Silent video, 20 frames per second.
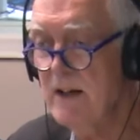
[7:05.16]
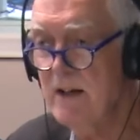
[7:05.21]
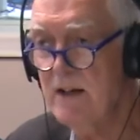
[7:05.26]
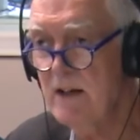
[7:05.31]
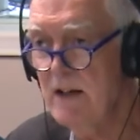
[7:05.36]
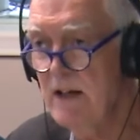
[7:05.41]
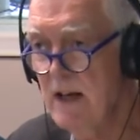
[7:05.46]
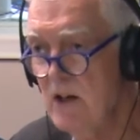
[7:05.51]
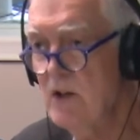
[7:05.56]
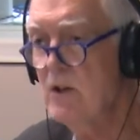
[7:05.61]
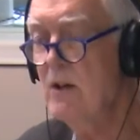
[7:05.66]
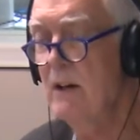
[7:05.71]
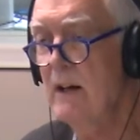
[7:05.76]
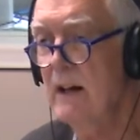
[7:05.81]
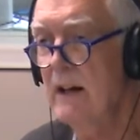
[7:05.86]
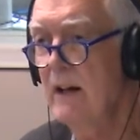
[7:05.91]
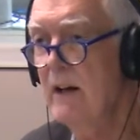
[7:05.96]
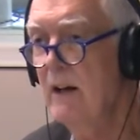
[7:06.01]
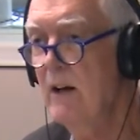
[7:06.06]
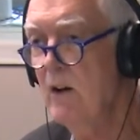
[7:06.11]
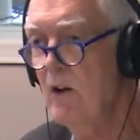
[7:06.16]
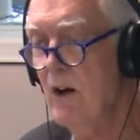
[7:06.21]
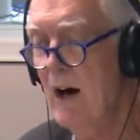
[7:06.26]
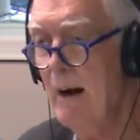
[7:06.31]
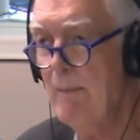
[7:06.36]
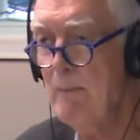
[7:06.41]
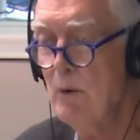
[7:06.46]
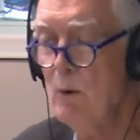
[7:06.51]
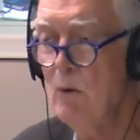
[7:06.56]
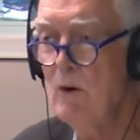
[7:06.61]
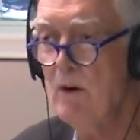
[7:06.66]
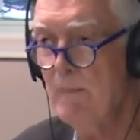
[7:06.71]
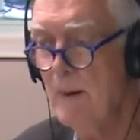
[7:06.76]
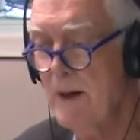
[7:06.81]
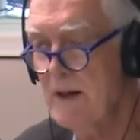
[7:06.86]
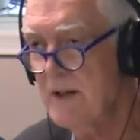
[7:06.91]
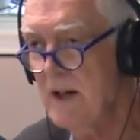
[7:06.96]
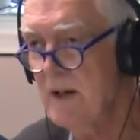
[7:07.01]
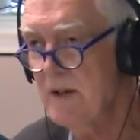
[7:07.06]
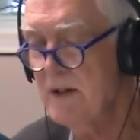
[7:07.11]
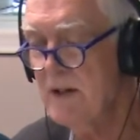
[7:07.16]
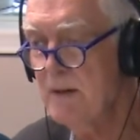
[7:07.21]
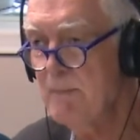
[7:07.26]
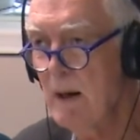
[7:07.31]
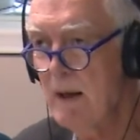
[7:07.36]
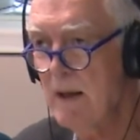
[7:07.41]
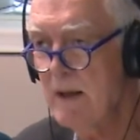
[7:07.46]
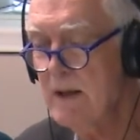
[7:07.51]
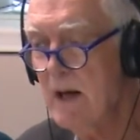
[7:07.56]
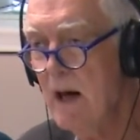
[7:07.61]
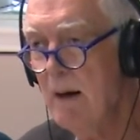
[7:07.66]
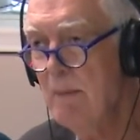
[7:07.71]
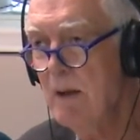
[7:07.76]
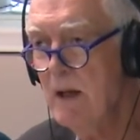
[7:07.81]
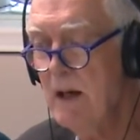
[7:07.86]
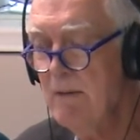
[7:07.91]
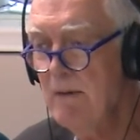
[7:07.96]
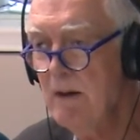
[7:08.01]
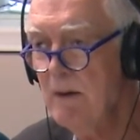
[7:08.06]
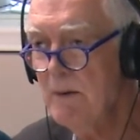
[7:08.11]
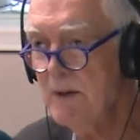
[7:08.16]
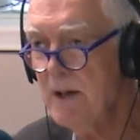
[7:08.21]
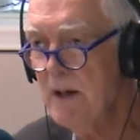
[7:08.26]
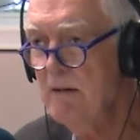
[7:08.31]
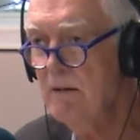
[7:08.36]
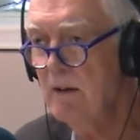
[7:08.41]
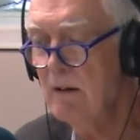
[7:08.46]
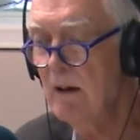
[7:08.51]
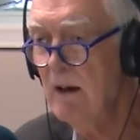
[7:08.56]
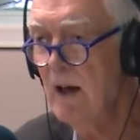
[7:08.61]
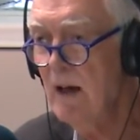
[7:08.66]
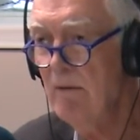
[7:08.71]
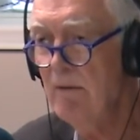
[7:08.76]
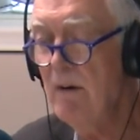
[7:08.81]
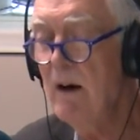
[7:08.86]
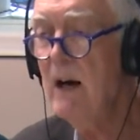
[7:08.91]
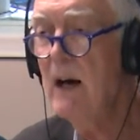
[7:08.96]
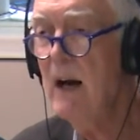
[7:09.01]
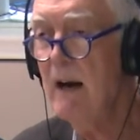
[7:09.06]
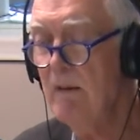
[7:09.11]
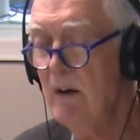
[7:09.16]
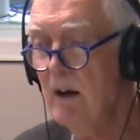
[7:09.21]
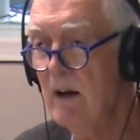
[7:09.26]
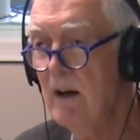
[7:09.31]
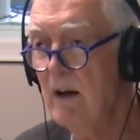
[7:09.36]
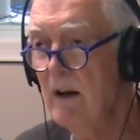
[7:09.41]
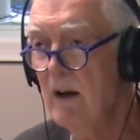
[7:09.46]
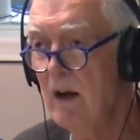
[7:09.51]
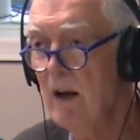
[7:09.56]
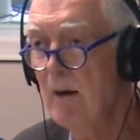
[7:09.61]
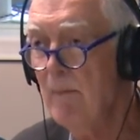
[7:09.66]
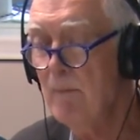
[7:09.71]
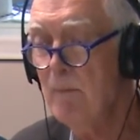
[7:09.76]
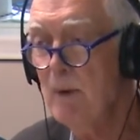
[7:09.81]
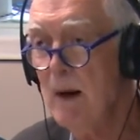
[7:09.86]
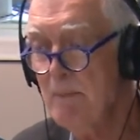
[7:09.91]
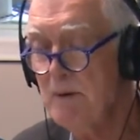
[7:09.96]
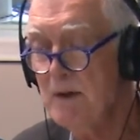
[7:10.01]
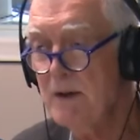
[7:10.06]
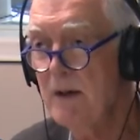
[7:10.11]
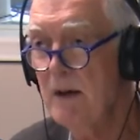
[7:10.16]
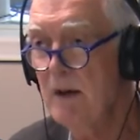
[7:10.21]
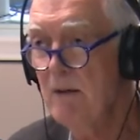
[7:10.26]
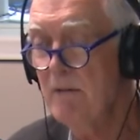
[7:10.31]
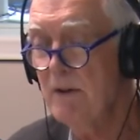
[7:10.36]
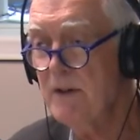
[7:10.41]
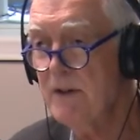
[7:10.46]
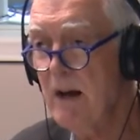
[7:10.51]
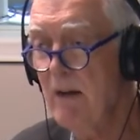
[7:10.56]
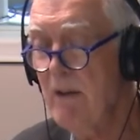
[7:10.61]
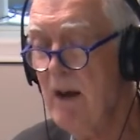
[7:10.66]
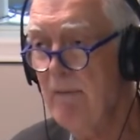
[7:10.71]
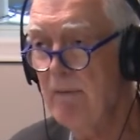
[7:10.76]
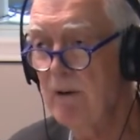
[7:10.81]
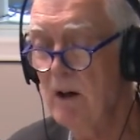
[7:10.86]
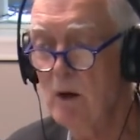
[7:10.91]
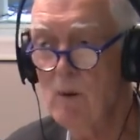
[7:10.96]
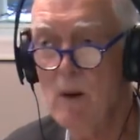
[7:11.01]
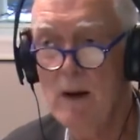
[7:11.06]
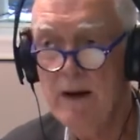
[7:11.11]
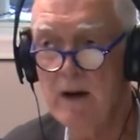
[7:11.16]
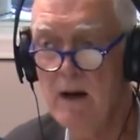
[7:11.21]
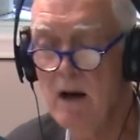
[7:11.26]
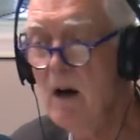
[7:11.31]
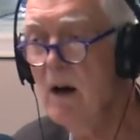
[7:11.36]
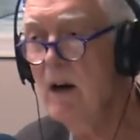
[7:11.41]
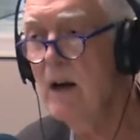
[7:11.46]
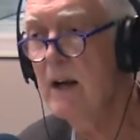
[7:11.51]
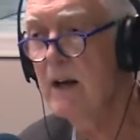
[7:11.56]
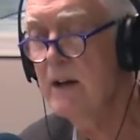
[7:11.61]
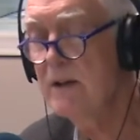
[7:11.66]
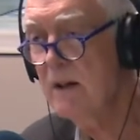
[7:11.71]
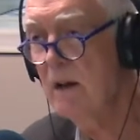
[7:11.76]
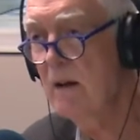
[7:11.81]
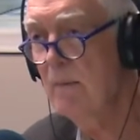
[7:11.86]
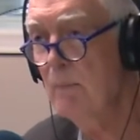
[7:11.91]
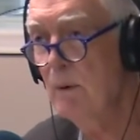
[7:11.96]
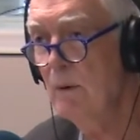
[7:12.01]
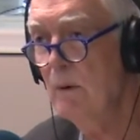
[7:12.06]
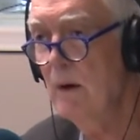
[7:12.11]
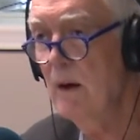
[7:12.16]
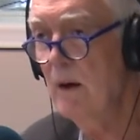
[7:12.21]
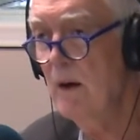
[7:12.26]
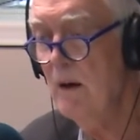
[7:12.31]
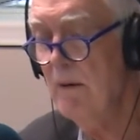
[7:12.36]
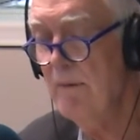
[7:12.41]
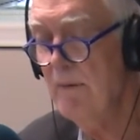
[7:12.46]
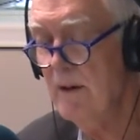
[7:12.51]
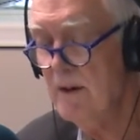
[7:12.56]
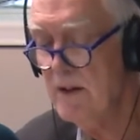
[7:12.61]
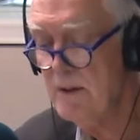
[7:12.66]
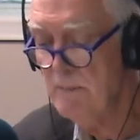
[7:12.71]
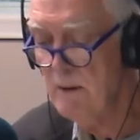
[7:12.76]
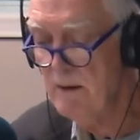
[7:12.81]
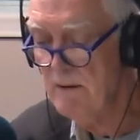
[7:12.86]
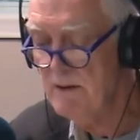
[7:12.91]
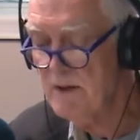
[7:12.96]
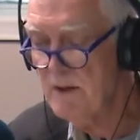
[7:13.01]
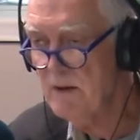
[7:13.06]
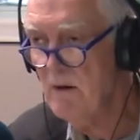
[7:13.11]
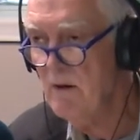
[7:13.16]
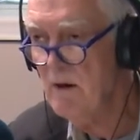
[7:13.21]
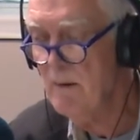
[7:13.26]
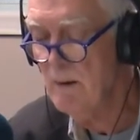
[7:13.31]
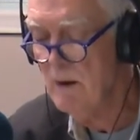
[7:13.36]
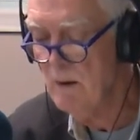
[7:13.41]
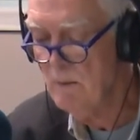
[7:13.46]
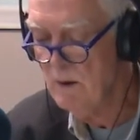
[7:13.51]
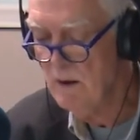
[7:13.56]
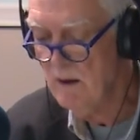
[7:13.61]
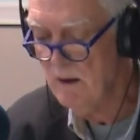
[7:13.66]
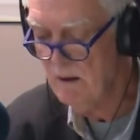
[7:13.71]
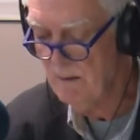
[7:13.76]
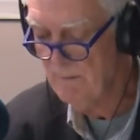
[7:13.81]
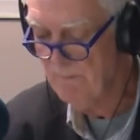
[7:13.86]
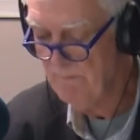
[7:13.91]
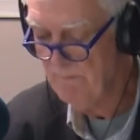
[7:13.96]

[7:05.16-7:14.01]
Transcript: that literally grabbed all of my senses by the time the evening was over. Very clever, perhaps for South Africa, quite an early example of the experience economy at work.